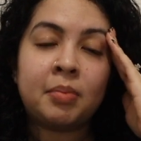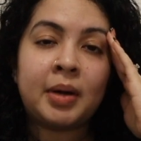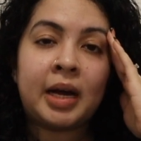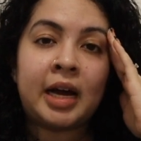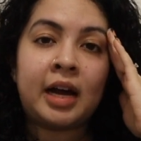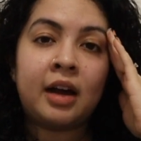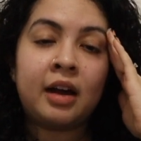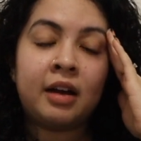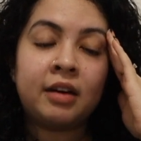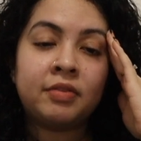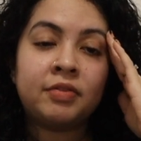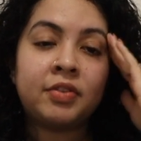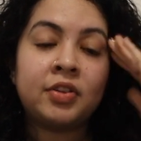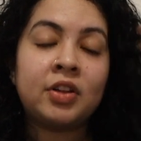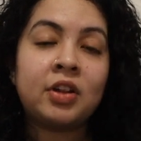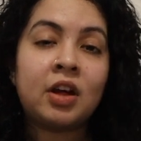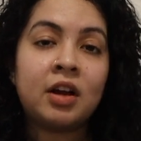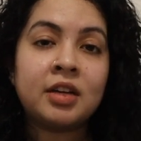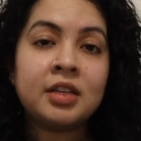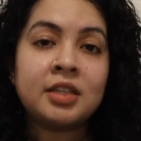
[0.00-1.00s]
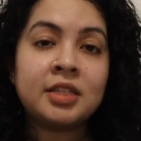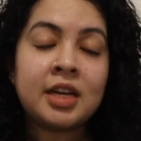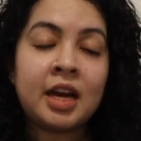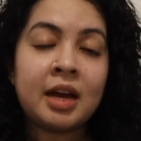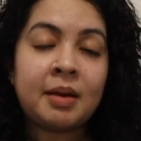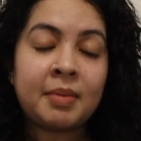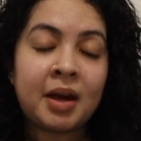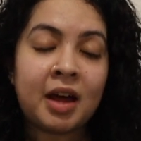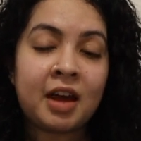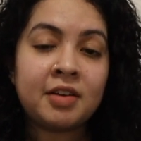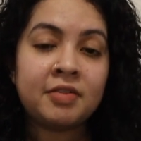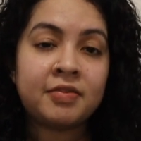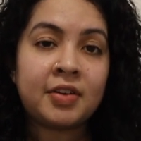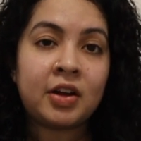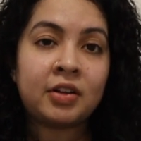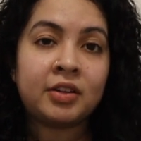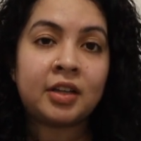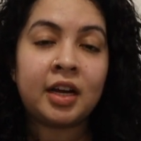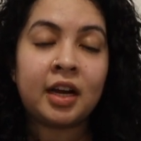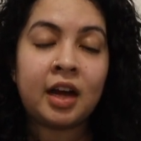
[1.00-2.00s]
but for the longest time I
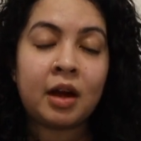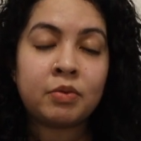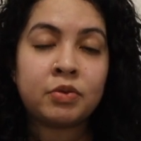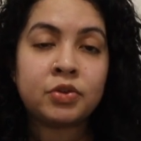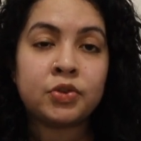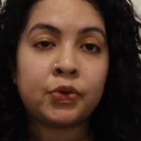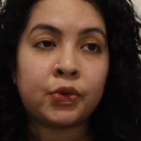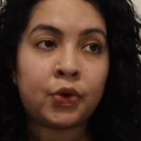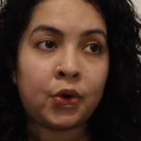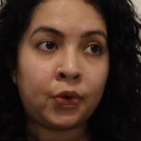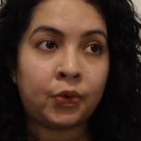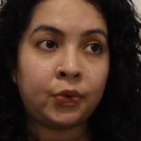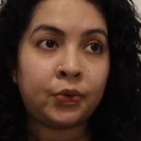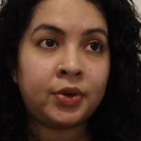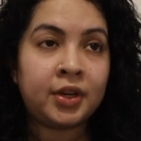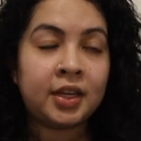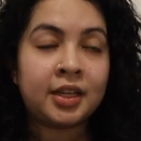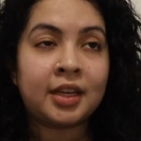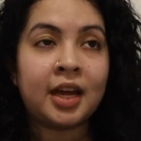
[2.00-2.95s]
felt like I was alone,